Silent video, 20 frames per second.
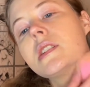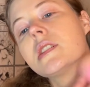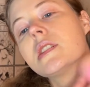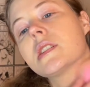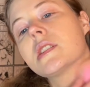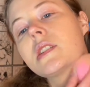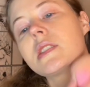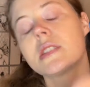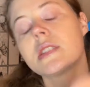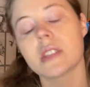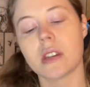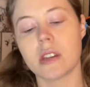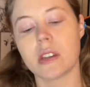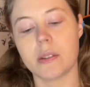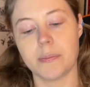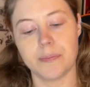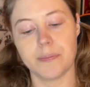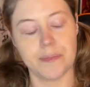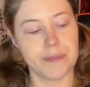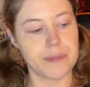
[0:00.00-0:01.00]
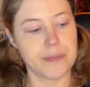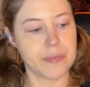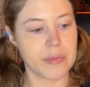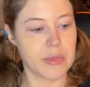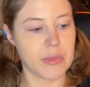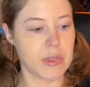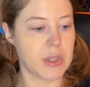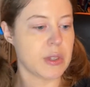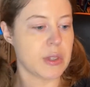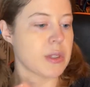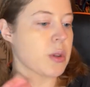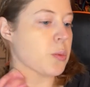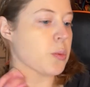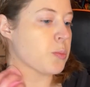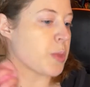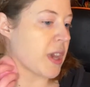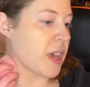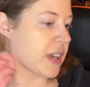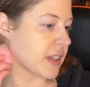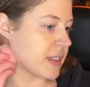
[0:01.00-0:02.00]
Because, you know,
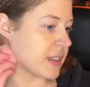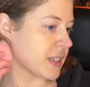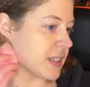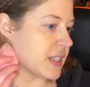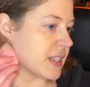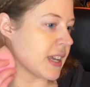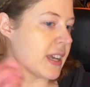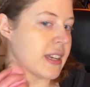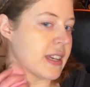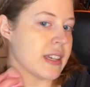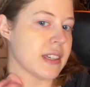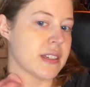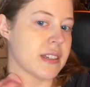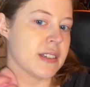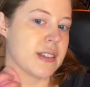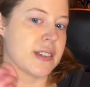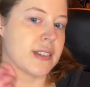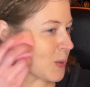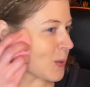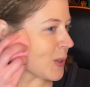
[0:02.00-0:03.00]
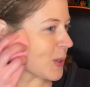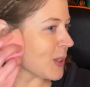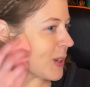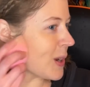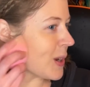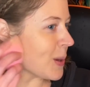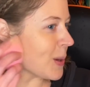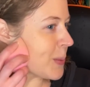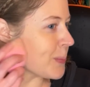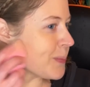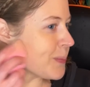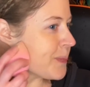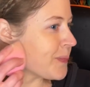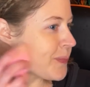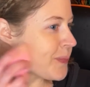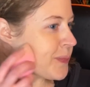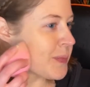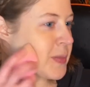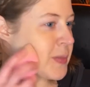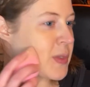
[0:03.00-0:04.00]
back in the day when I
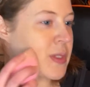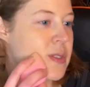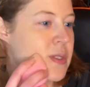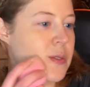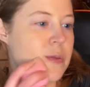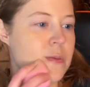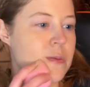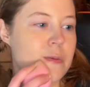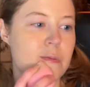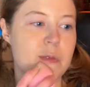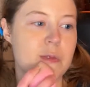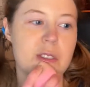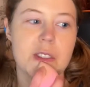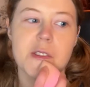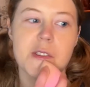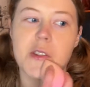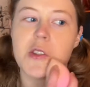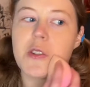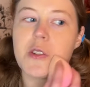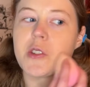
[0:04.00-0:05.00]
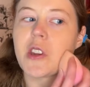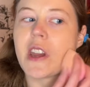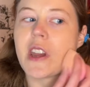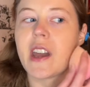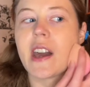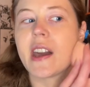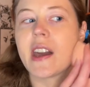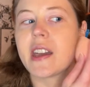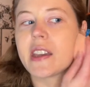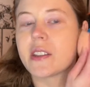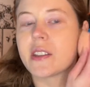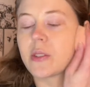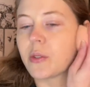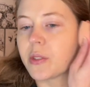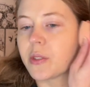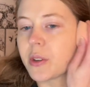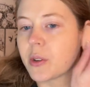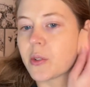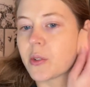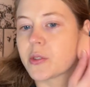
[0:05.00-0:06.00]
was in junior high and all
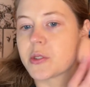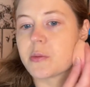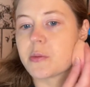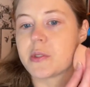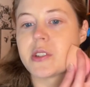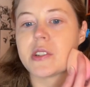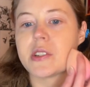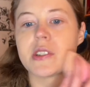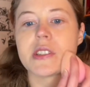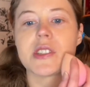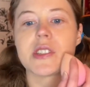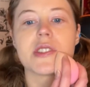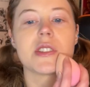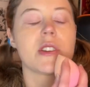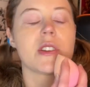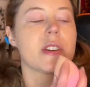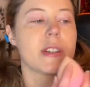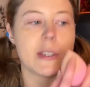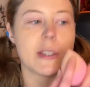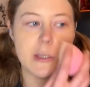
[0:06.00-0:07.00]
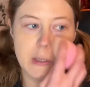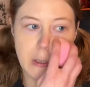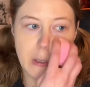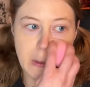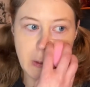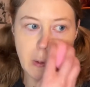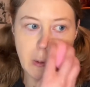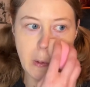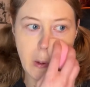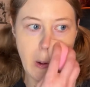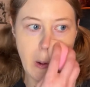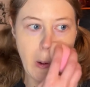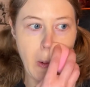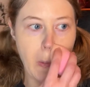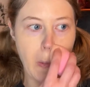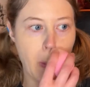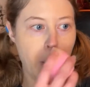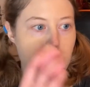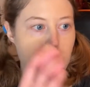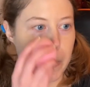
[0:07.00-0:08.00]
the girls were just starting to
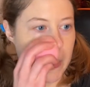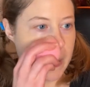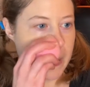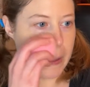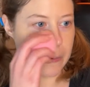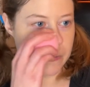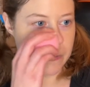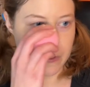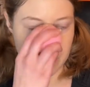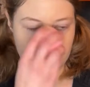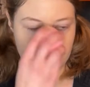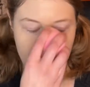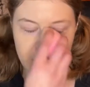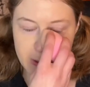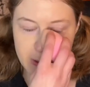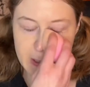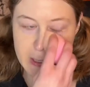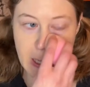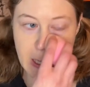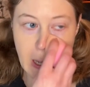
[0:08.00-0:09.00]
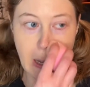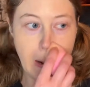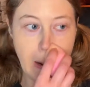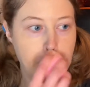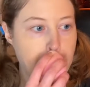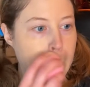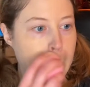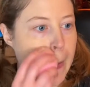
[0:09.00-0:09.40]
wear makeup for the first time,